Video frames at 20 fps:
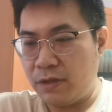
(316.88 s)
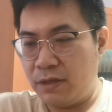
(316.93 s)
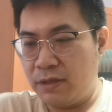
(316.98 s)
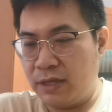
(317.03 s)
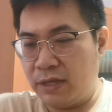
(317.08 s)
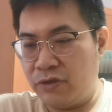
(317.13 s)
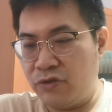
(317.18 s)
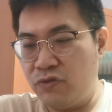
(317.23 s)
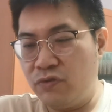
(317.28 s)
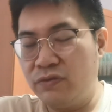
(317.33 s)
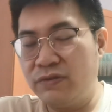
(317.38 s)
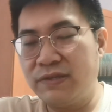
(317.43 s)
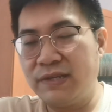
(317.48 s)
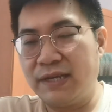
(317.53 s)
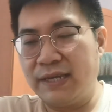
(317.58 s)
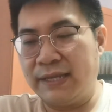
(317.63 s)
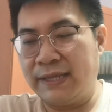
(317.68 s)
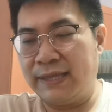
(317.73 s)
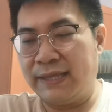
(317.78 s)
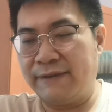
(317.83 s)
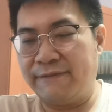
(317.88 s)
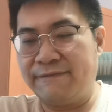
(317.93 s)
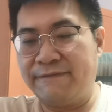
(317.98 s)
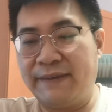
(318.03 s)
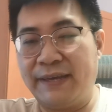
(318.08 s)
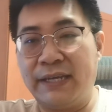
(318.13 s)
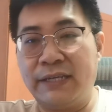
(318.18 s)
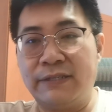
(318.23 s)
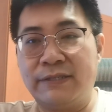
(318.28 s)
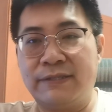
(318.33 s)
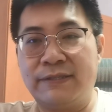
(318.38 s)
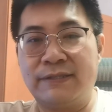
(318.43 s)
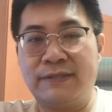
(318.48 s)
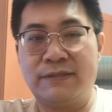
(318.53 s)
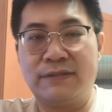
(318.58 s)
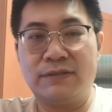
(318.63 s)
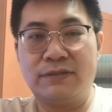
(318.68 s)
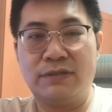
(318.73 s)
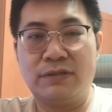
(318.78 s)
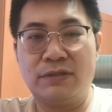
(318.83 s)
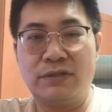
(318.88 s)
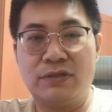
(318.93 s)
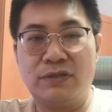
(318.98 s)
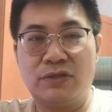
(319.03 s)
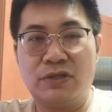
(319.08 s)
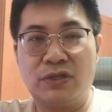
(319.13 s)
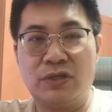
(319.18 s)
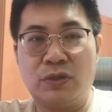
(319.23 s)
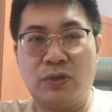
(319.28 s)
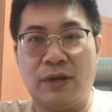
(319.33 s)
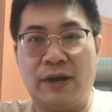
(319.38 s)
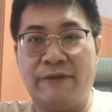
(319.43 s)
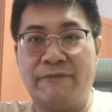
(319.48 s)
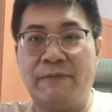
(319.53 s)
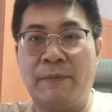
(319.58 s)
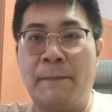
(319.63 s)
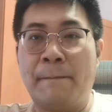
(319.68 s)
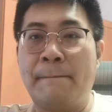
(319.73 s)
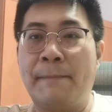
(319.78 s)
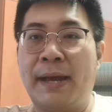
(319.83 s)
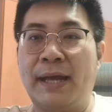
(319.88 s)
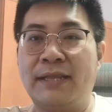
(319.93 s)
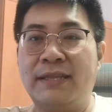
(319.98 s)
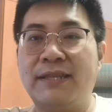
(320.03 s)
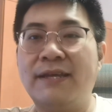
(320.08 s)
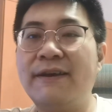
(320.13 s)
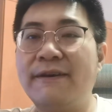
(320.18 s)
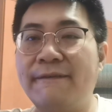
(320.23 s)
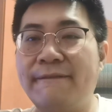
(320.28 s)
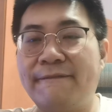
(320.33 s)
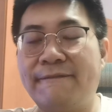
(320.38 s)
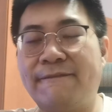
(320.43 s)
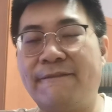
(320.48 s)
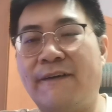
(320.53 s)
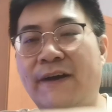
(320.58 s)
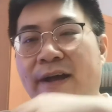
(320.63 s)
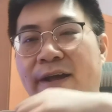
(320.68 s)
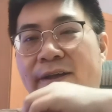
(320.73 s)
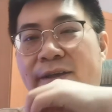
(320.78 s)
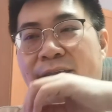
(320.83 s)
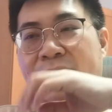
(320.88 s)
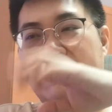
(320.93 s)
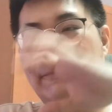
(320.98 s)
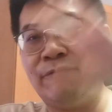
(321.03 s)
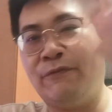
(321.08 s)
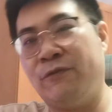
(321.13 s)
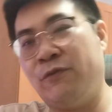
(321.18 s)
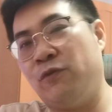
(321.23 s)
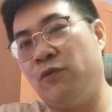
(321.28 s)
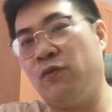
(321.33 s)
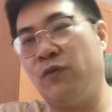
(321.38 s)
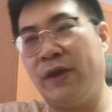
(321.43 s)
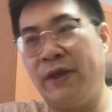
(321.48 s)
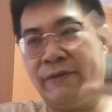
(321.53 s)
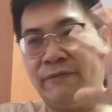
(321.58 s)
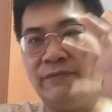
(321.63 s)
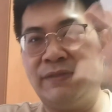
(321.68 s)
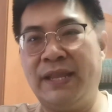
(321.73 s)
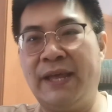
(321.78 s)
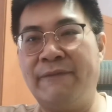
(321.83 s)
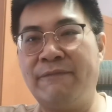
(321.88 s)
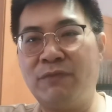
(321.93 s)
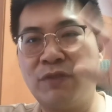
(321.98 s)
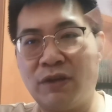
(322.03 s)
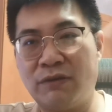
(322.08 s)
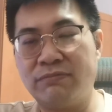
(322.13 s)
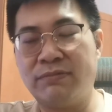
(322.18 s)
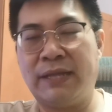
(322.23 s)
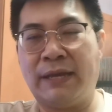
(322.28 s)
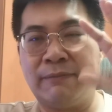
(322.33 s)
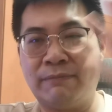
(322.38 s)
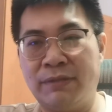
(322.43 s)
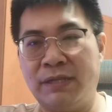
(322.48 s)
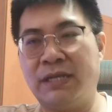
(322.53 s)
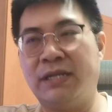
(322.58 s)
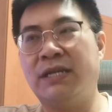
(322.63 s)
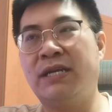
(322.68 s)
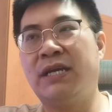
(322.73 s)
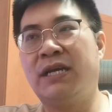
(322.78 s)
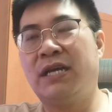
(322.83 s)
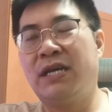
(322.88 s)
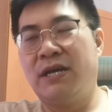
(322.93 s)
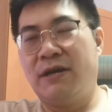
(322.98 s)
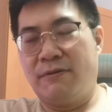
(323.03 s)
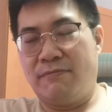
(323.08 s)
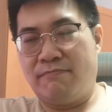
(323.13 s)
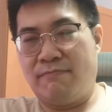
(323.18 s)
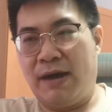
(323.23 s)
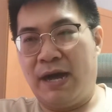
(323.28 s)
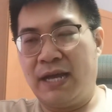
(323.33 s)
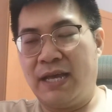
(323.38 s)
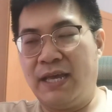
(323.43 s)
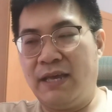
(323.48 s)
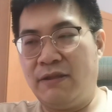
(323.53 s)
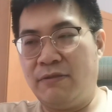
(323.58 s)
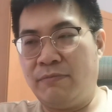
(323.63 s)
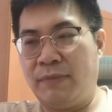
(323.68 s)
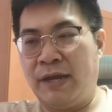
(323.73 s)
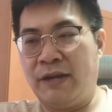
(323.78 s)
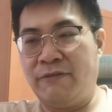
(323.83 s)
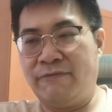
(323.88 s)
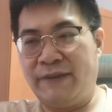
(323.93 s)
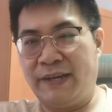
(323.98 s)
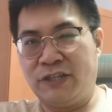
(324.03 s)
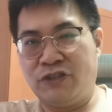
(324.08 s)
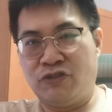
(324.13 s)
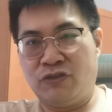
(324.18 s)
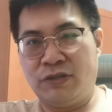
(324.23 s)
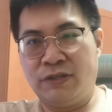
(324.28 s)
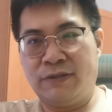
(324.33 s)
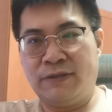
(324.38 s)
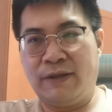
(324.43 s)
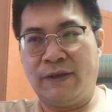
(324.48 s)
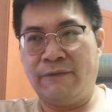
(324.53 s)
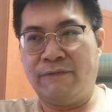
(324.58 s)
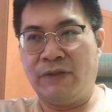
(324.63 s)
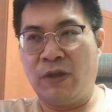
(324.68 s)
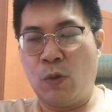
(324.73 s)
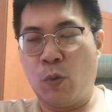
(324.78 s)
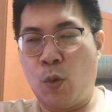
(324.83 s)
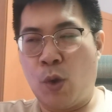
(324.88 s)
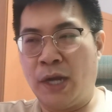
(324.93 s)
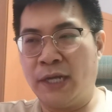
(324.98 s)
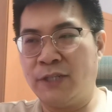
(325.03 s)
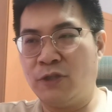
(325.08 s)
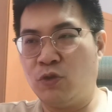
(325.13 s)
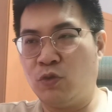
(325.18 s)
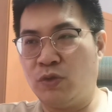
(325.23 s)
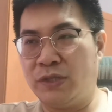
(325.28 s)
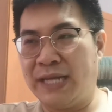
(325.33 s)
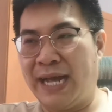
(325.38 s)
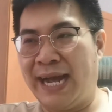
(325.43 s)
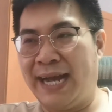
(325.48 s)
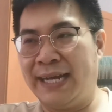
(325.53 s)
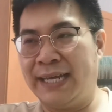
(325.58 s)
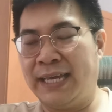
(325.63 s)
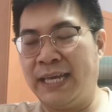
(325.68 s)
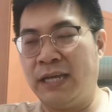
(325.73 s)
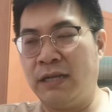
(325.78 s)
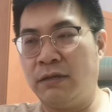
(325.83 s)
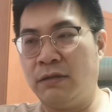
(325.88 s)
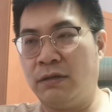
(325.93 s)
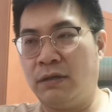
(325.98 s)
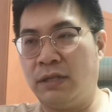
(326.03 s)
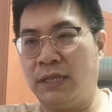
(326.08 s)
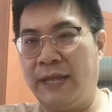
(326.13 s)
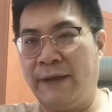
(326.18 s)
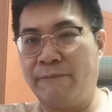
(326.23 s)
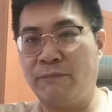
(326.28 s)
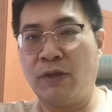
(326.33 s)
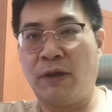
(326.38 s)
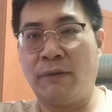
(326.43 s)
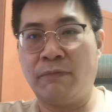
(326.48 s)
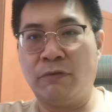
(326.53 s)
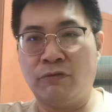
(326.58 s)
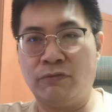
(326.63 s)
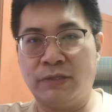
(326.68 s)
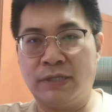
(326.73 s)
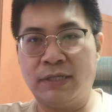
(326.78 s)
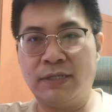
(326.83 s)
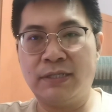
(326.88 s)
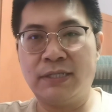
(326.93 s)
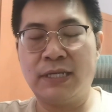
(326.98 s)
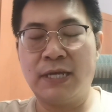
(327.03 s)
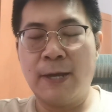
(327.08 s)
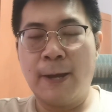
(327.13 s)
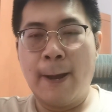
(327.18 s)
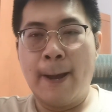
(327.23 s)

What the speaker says: the user interface could have been better. If laptop tablet market manufacturers, if they want to target laptop users,